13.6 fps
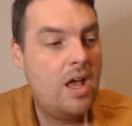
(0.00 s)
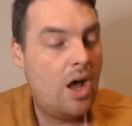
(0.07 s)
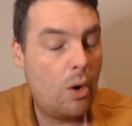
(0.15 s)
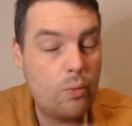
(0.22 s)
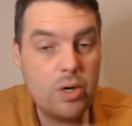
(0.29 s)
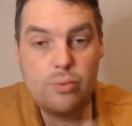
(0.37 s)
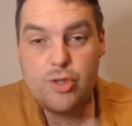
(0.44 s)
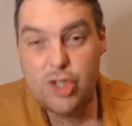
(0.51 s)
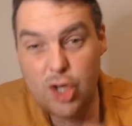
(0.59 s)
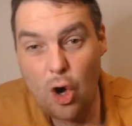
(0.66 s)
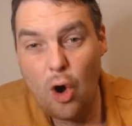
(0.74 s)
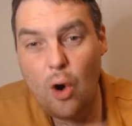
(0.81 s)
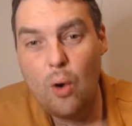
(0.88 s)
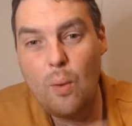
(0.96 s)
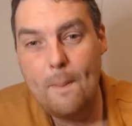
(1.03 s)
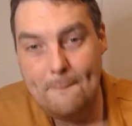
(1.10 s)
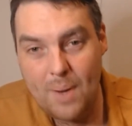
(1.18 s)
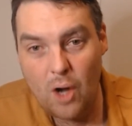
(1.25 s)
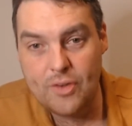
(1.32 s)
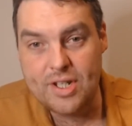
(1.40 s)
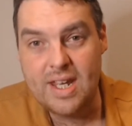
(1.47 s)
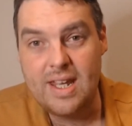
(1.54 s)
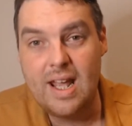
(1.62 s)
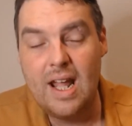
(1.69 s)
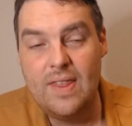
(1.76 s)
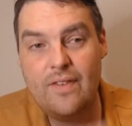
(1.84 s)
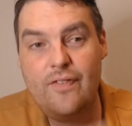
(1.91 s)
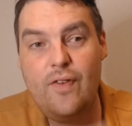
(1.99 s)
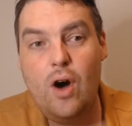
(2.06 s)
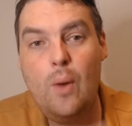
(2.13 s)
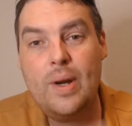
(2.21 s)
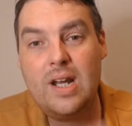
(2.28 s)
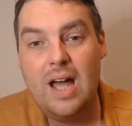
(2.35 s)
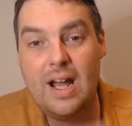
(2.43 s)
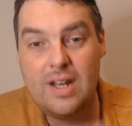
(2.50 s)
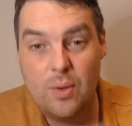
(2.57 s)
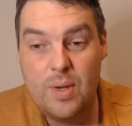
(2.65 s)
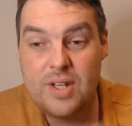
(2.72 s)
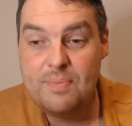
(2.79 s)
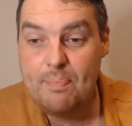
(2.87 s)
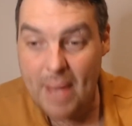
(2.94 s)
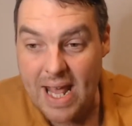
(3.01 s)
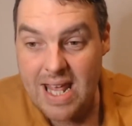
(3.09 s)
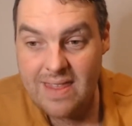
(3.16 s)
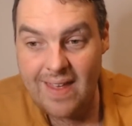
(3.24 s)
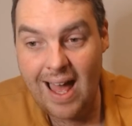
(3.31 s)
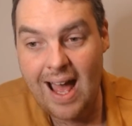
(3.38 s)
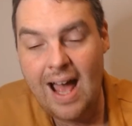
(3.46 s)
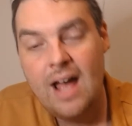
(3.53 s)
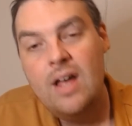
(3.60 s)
A real tall body in the forward line who can be there